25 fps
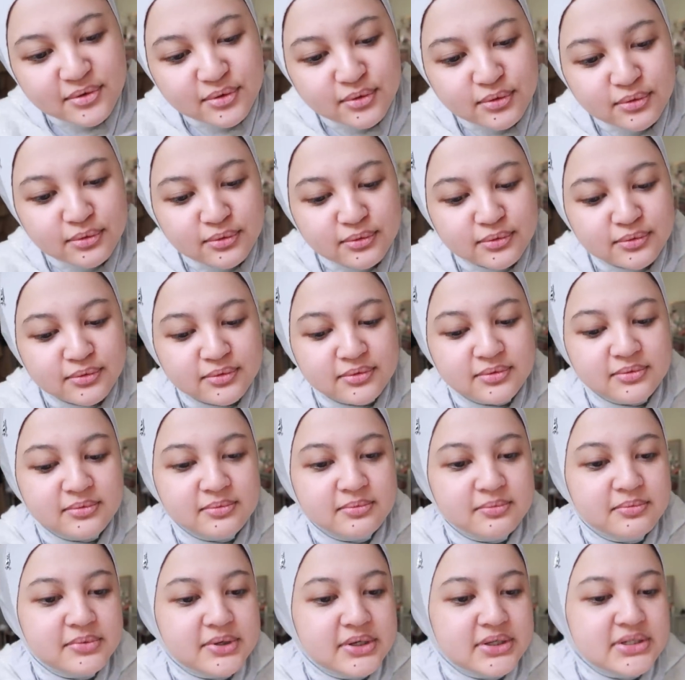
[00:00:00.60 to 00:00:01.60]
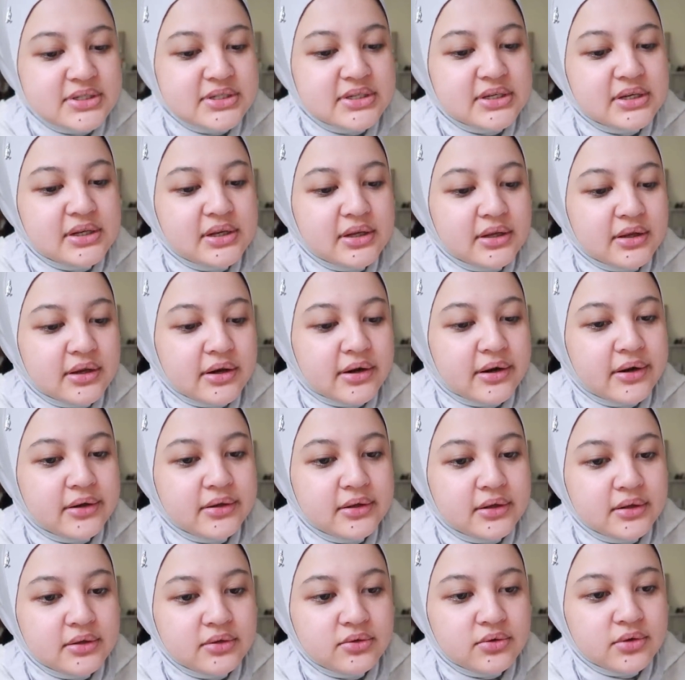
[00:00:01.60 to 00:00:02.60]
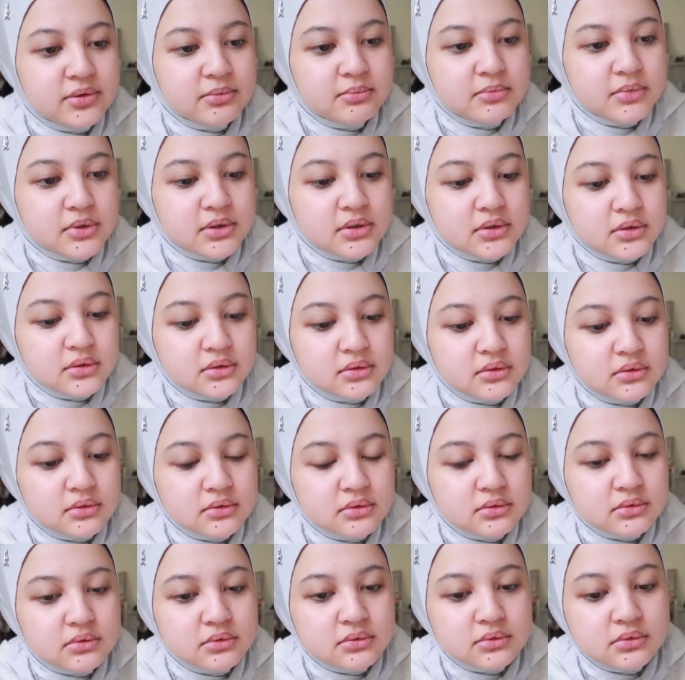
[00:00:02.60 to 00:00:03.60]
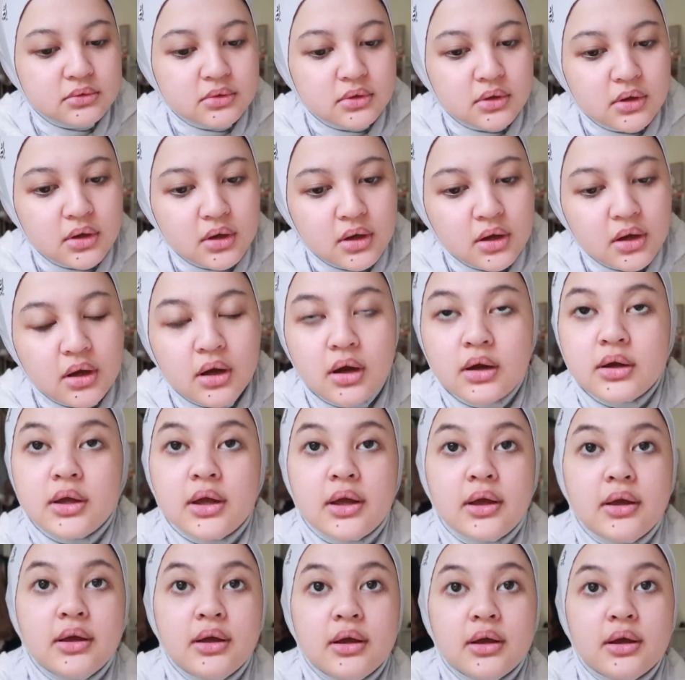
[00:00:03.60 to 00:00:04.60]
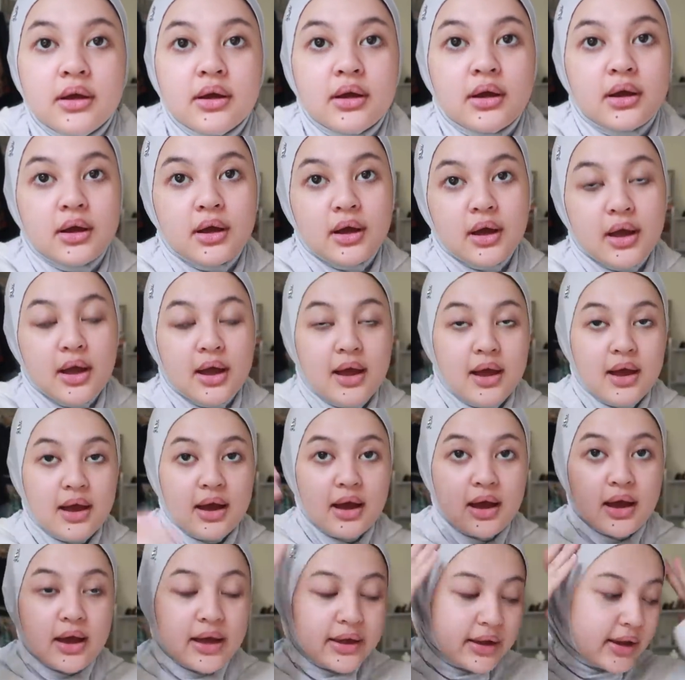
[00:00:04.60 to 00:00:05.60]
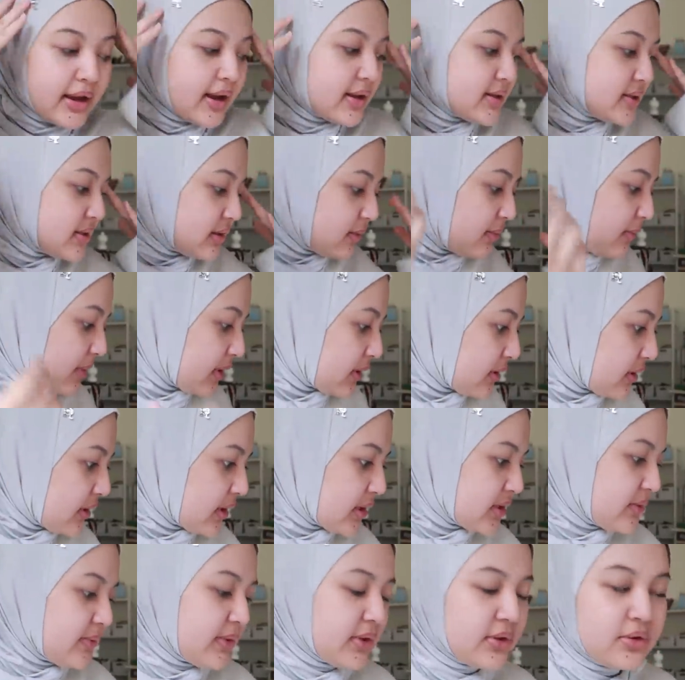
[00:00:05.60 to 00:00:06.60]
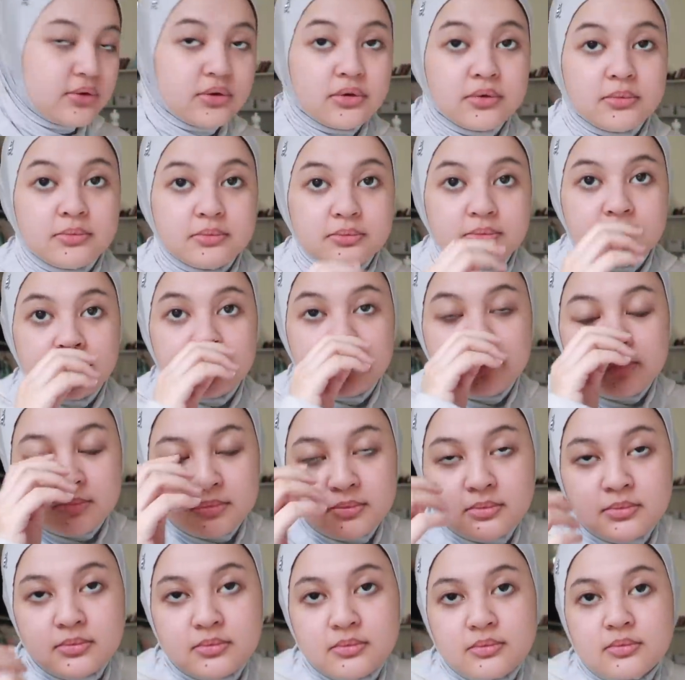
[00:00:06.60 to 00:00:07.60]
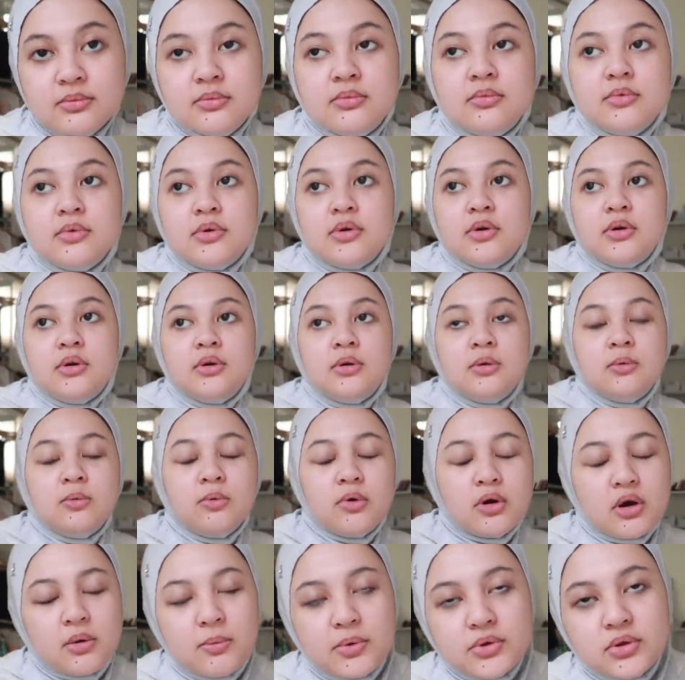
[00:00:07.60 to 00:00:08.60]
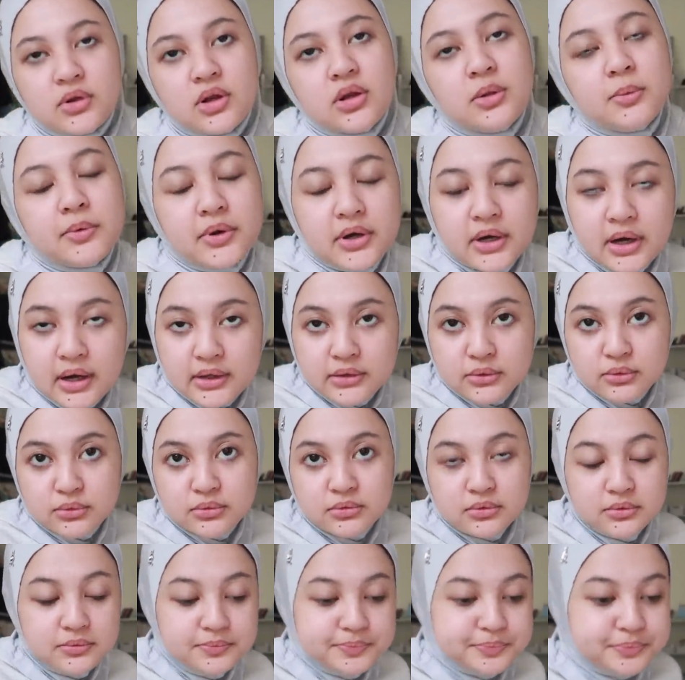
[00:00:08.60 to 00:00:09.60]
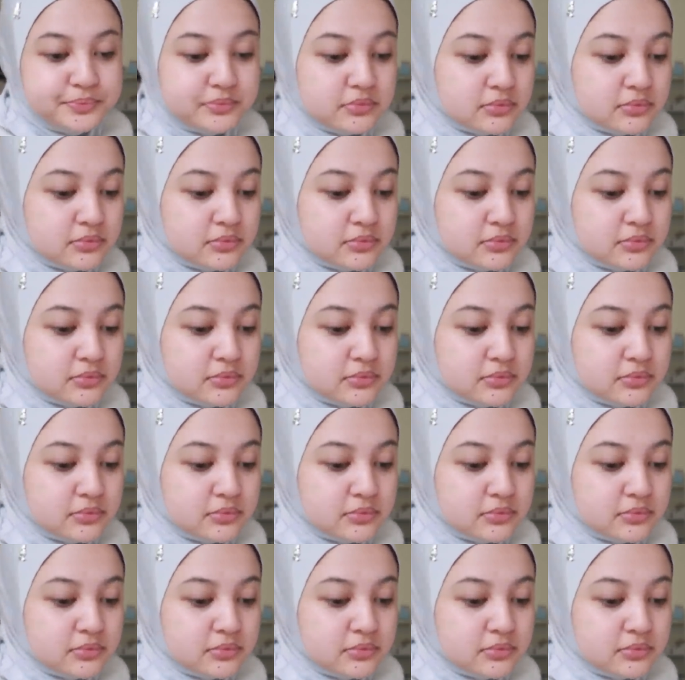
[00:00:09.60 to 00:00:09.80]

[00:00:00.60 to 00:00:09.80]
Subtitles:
Ooh, Brazilian keratin treatment. Okay. Hi guys. Oh my god. Assalamualaikum warahmatullahi wabarakatuh.